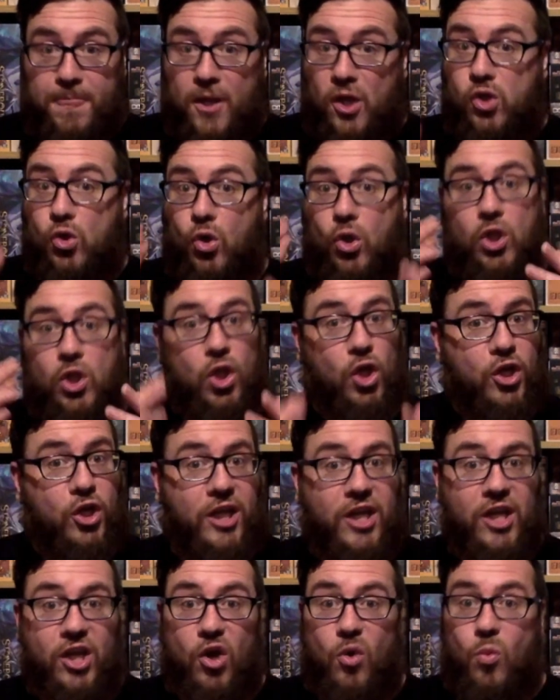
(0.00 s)
You're
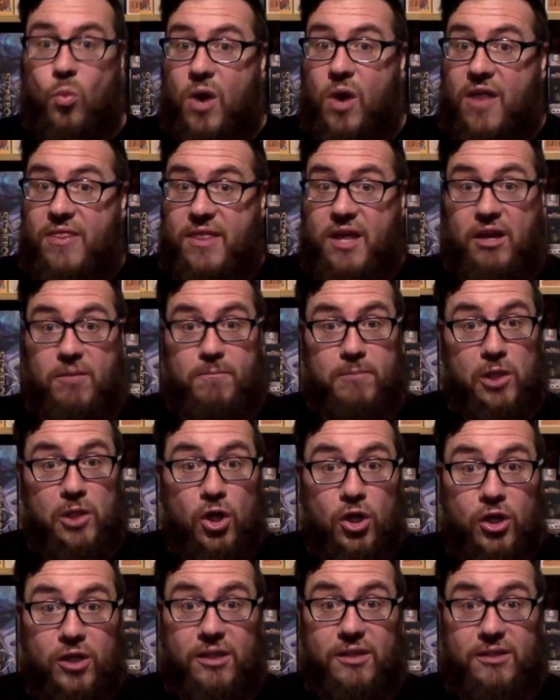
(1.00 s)
looking at where
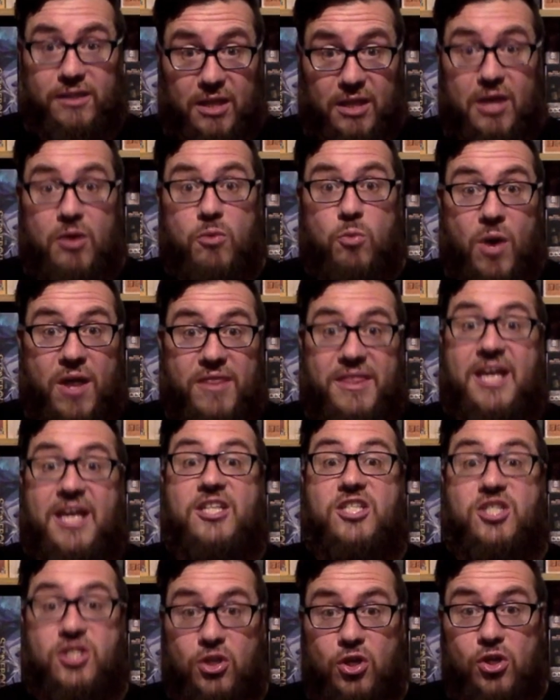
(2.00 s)
they're
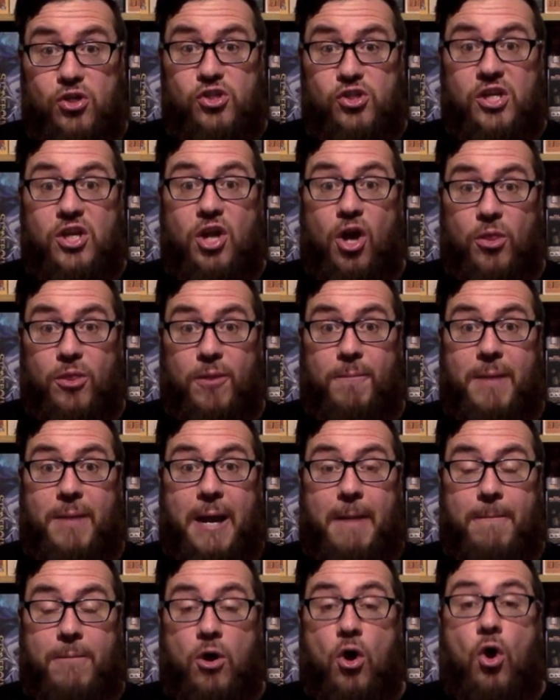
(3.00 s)
searching on the
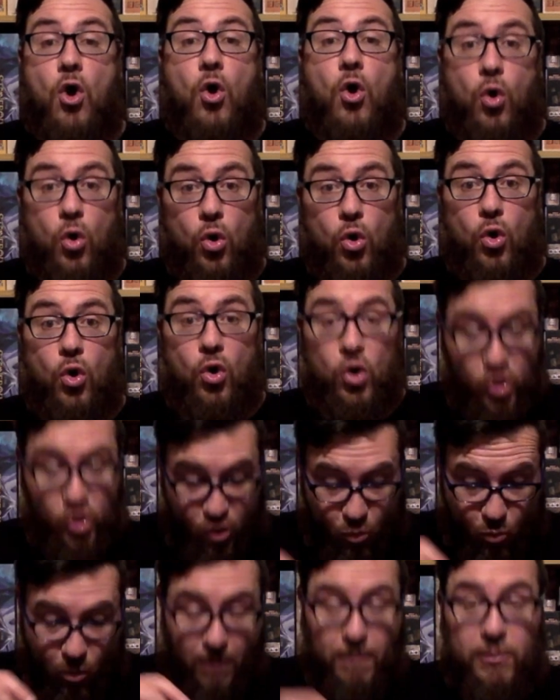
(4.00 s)
map, or
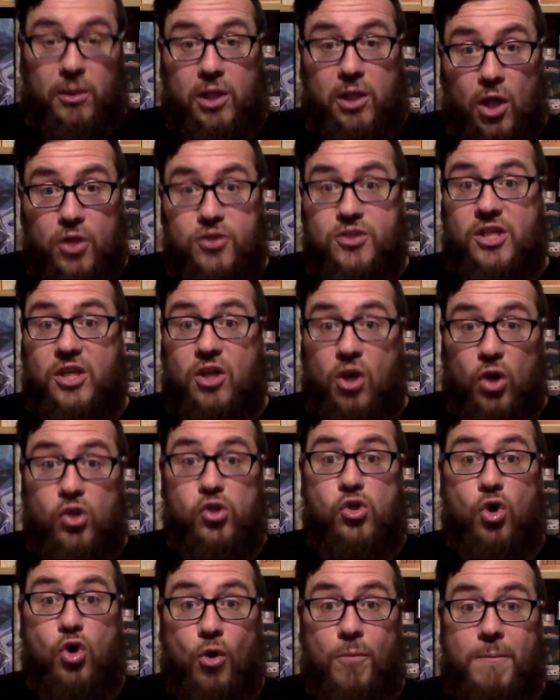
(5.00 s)
you are plotting
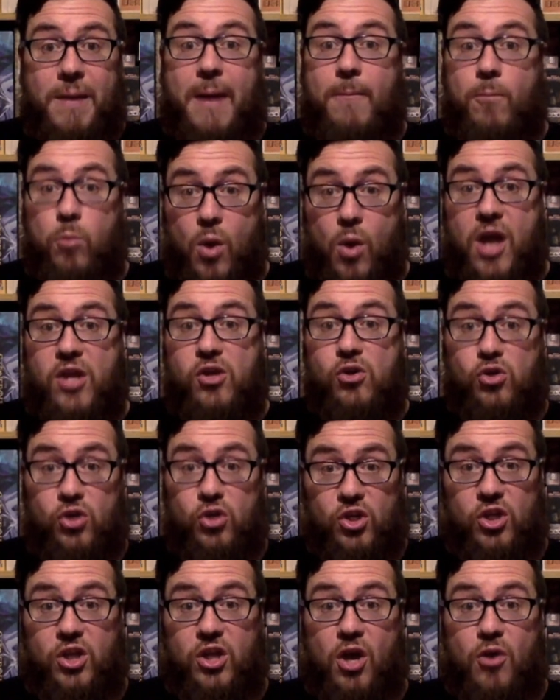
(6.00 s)
on your map where you're
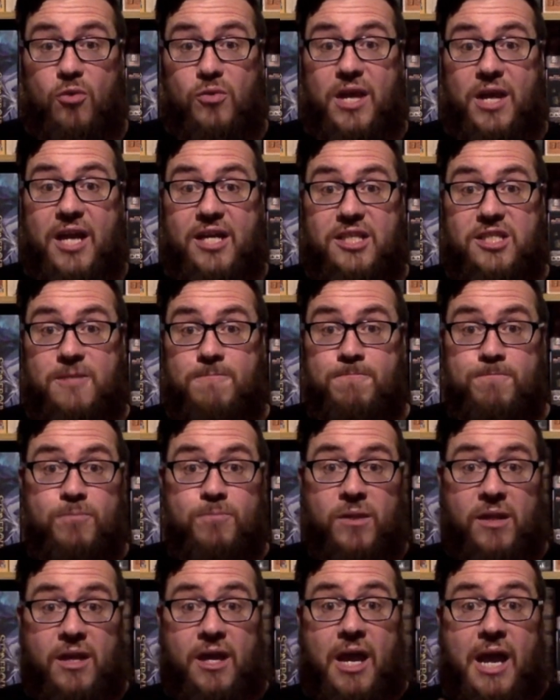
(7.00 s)
going to go next.
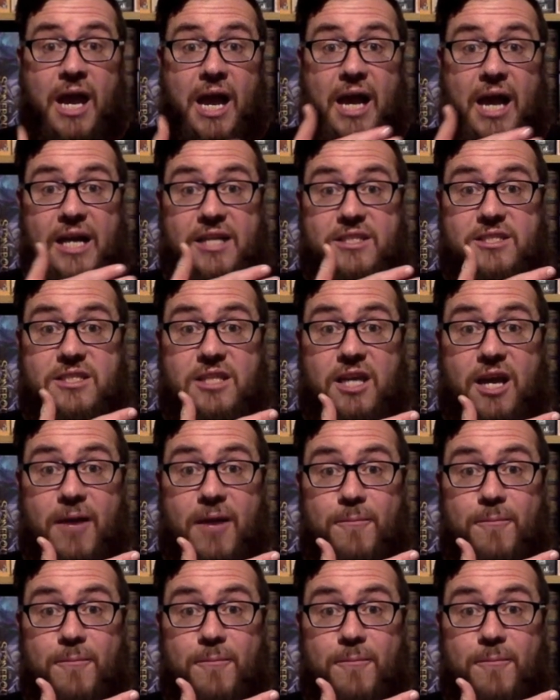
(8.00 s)
As